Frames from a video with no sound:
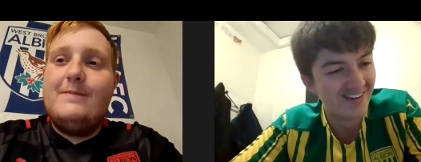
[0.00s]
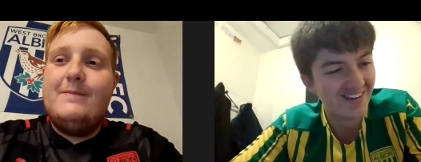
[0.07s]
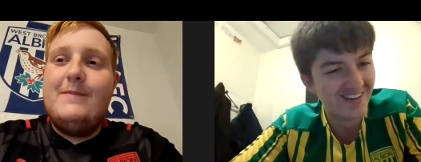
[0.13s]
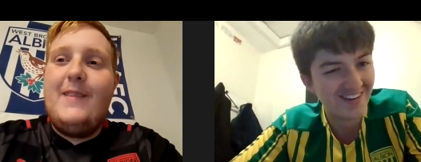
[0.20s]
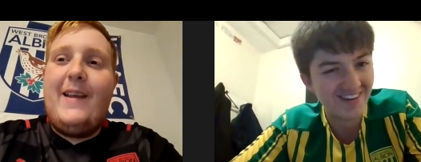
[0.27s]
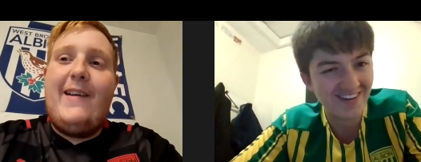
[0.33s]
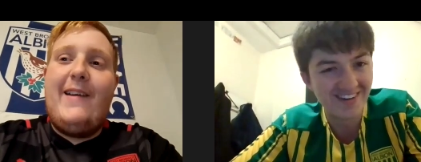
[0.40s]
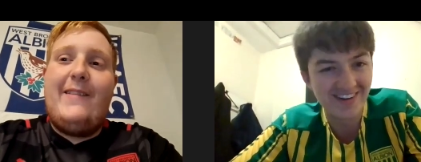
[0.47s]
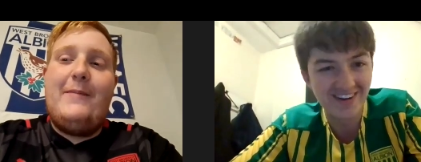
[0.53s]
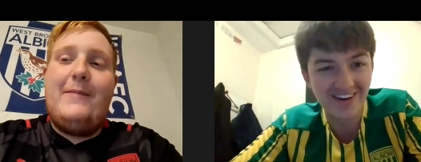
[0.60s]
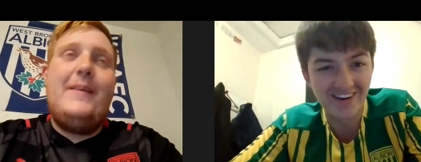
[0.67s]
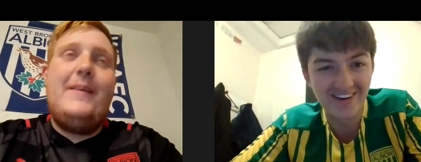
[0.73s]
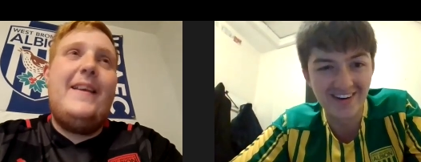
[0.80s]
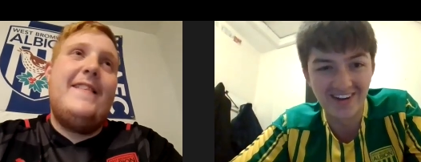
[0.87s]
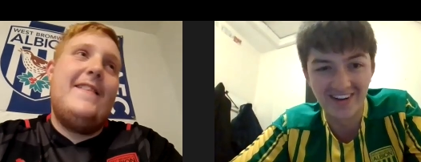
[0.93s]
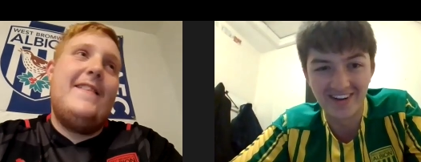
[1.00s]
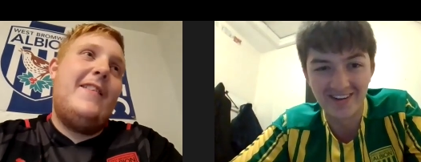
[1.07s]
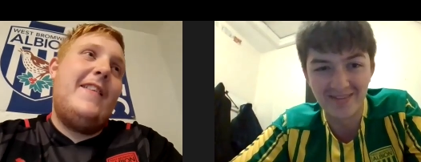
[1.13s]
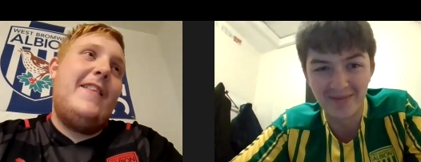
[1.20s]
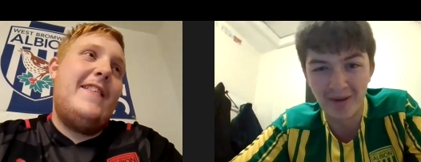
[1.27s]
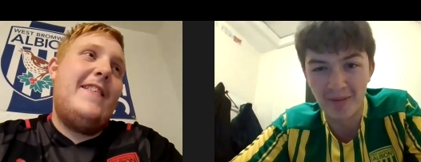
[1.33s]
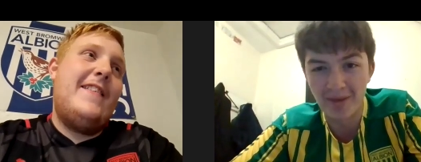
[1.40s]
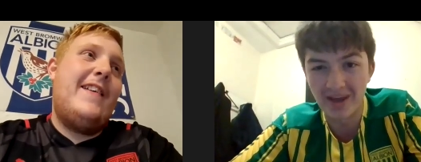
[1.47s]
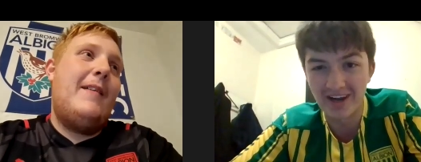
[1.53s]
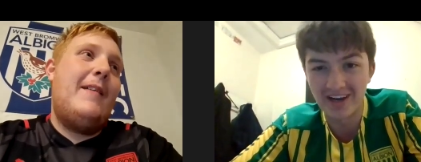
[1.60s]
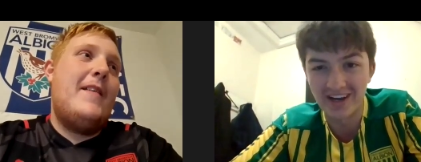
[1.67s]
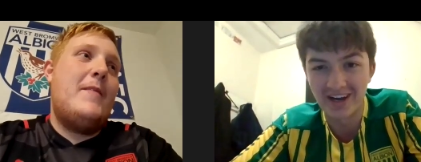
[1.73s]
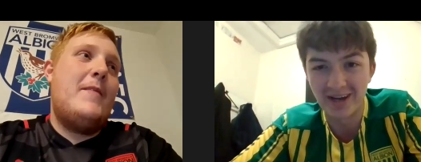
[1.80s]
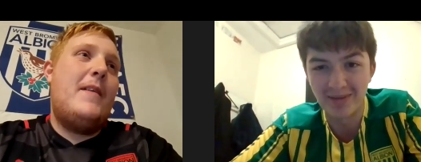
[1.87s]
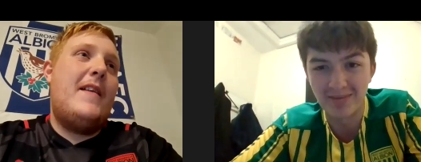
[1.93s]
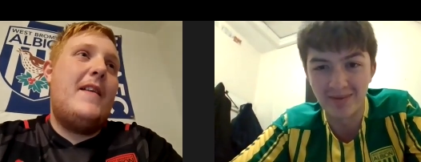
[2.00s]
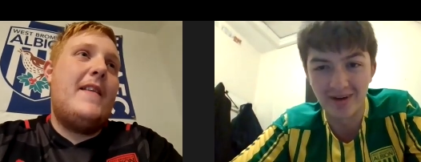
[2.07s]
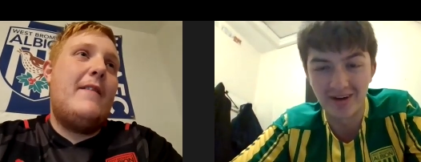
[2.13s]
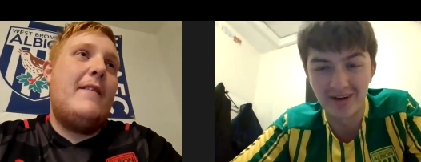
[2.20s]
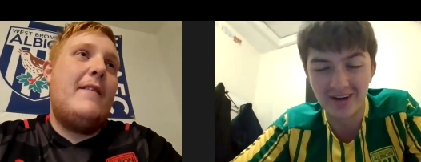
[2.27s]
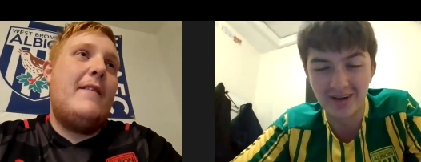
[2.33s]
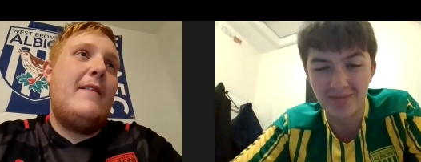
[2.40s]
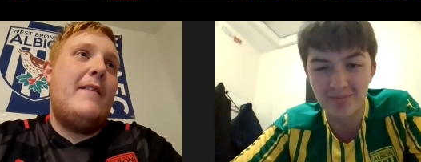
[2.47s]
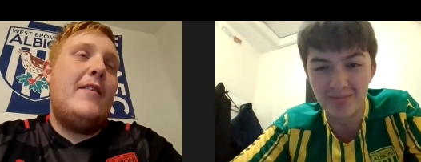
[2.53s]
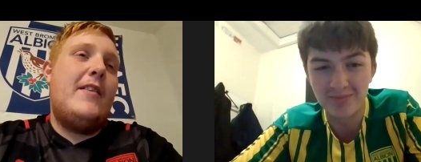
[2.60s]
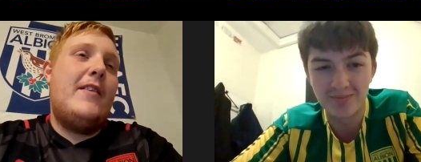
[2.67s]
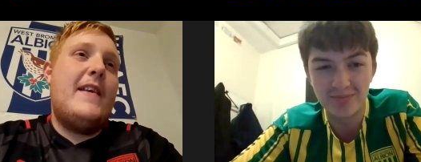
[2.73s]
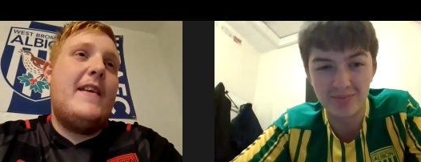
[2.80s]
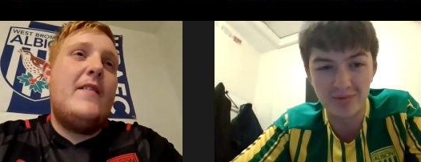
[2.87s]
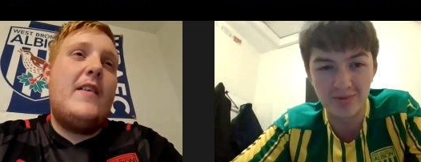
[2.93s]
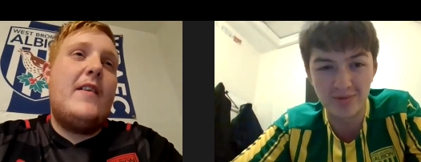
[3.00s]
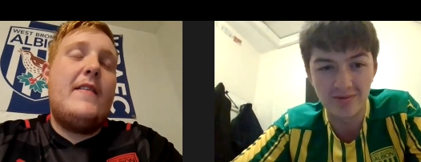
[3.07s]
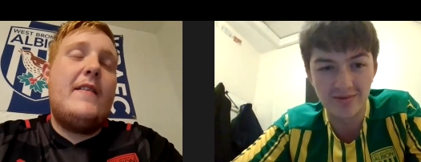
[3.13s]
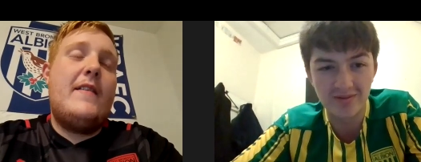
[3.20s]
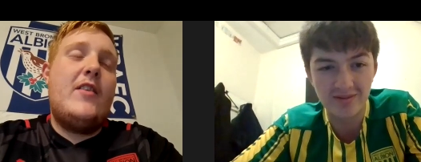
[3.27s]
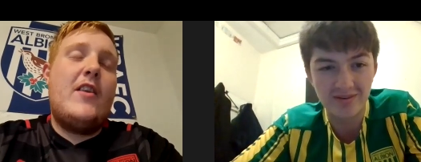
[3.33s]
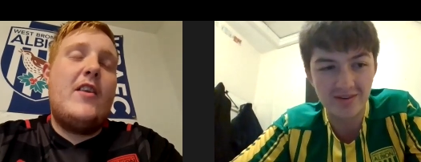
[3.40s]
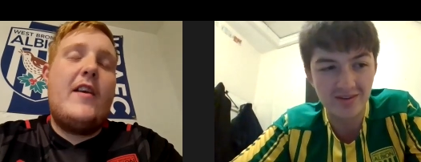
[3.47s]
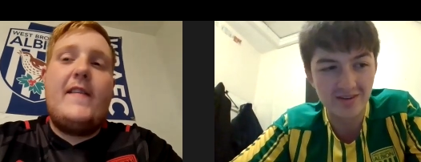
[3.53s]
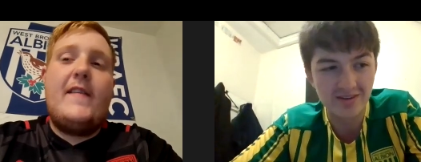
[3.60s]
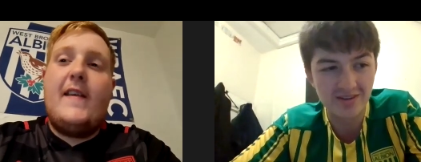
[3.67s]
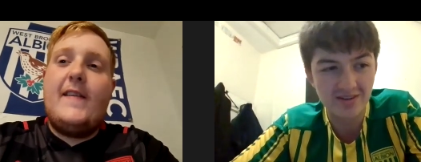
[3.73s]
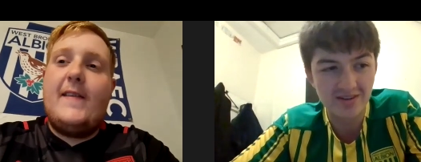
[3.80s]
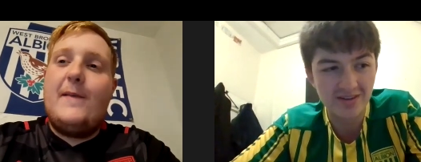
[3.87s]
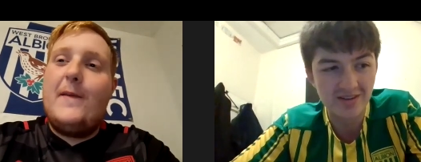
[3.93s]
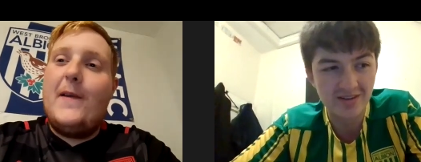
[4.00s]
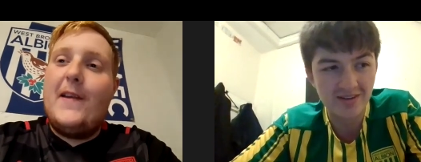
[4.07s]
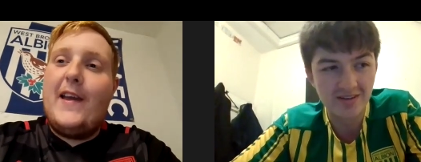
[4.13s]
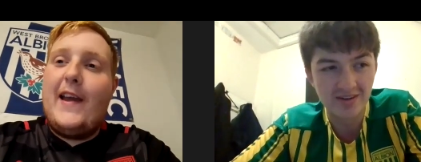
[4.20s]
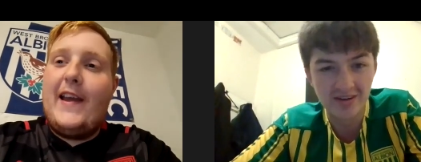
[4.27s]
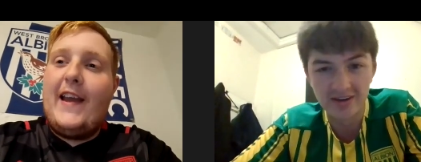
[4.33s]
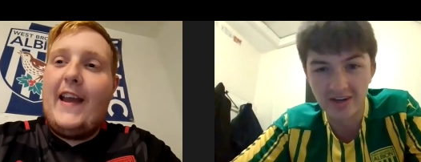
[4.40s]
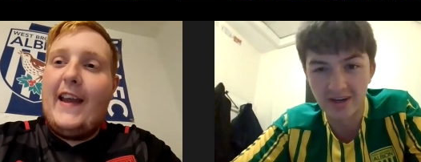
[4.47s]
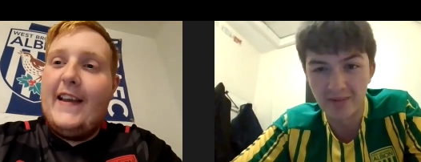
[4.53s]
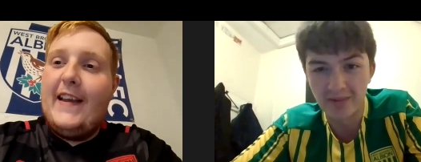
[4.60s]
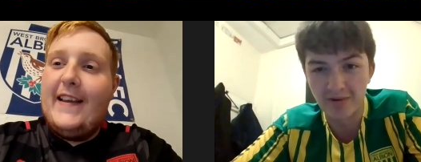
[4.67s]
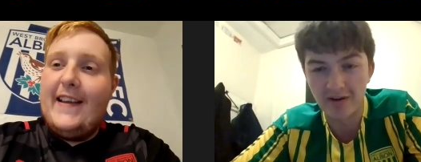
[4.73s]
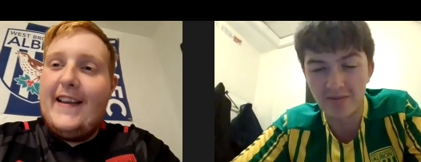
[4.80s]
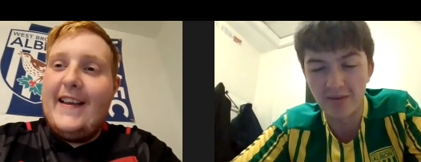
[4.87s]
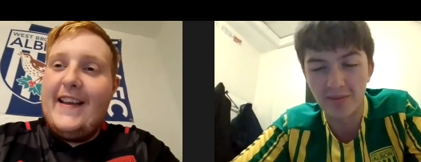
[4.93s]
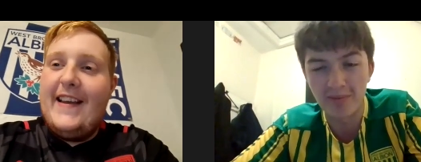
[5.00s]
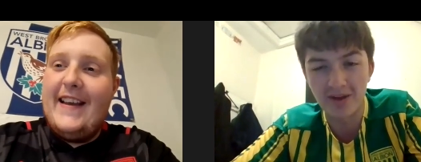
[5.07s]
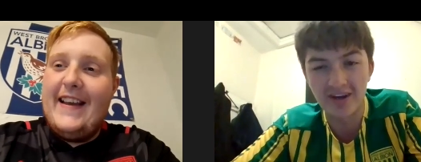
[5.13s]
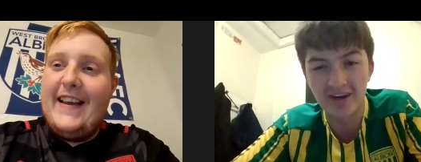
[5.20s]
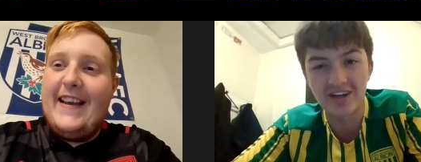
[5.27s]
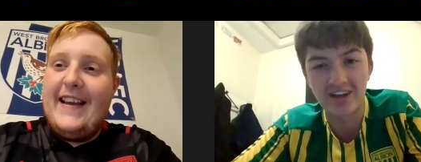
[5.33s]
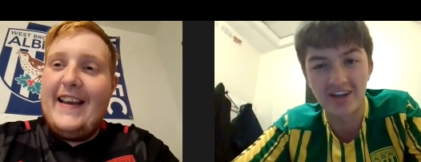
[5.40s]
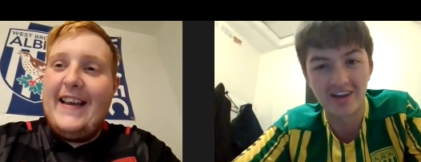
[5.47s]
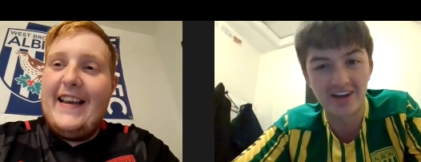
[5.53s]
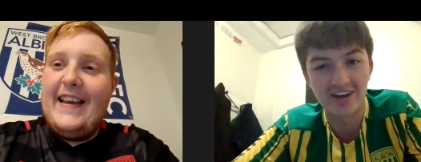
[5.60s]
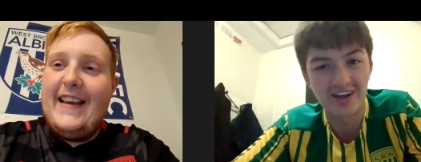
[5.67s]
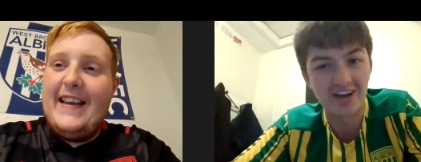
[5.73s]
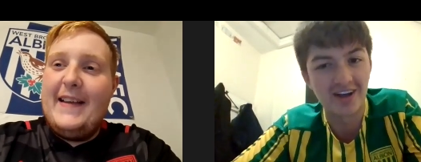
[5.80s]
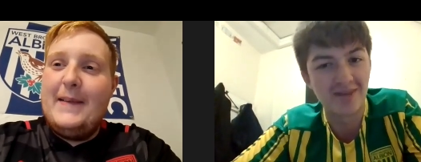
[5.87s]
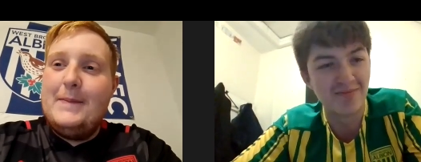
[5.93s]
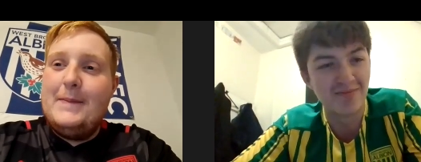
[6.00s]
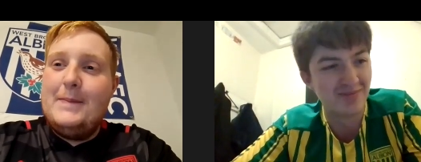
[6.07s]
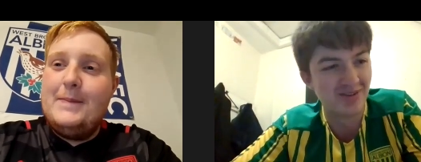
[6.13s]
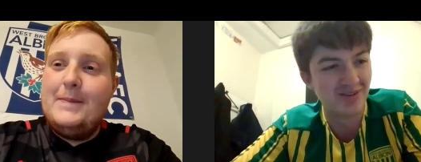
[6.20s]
Speaker 1: No, please not this time. let's, nearly, let's, have a, nearly, let's, have a, nice easy one, eh?
Speaker 2: Nearly broke my back in that game.